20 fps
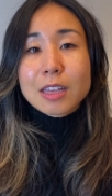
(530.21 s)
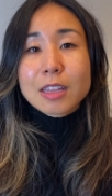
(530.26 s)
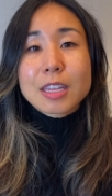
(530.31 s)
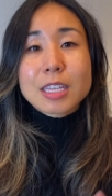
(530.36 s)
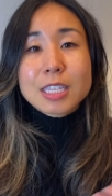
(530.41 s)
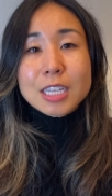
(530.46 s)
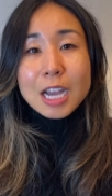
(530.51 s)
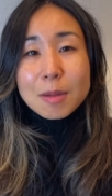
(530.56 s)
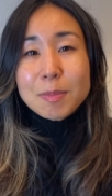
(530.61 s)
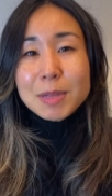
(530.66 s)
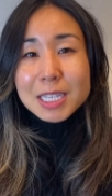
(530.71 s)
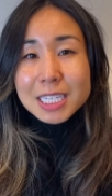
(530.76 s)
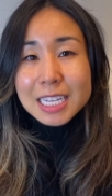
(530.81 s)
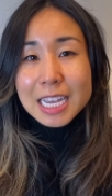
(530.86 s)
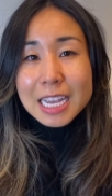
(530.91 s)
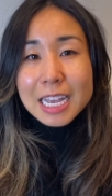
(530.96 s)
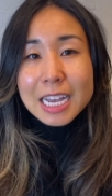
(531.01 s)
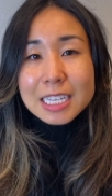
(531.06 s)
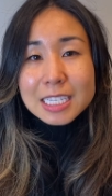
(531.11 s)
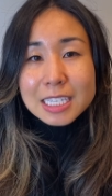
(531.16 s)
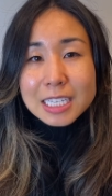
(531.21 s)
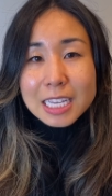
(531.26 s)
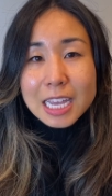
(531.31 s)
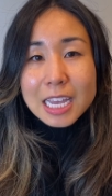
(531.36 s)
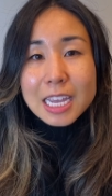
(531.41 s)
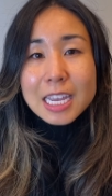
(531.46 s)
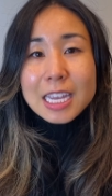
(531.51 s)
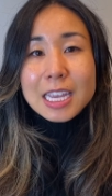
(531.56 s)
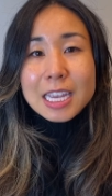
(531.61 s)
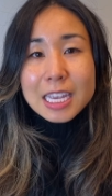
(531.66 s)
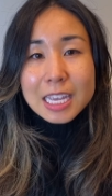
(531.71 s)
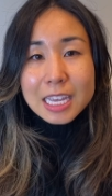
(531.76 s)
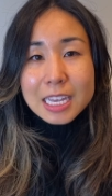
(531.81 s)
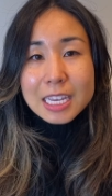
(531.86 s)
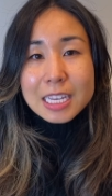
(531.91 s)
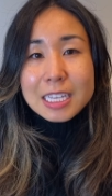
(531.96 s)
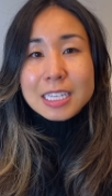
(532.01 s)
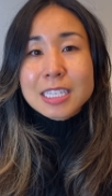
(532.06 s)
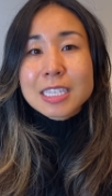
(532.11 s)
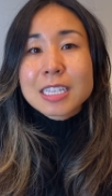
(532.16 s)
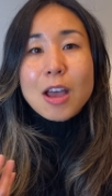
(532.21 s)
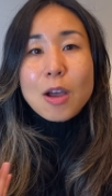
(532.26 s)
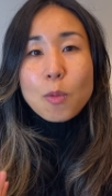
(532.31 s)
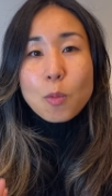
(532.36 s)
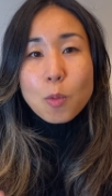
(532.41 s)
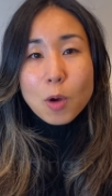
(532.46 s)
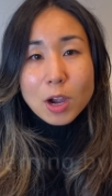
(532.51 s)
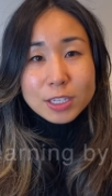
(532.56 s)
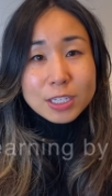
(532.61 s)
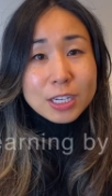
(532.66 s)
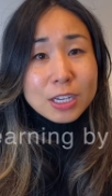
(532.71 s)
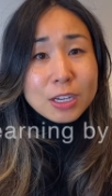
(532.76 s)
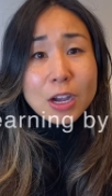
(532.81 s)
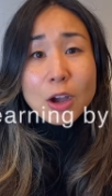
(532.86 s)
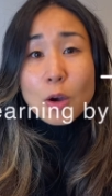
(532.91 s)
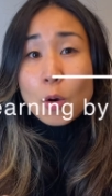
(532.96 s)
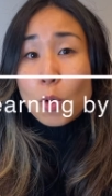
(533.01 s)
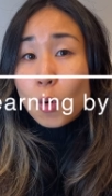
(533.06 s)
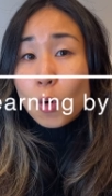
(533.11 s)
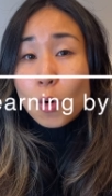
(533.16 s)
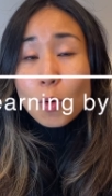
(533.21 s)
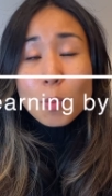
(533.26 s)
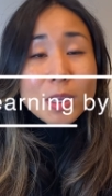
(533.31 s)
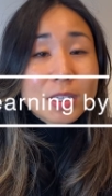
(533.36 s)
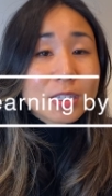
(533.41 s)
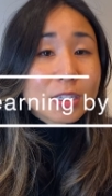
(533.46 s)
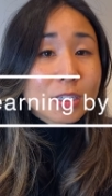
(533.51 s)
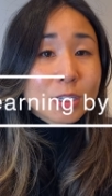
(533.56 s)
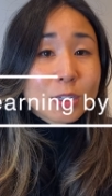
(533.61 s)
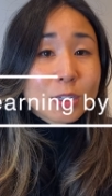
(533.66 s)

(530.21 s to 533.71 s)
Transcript: The top mistake I see is watching a whole bunch of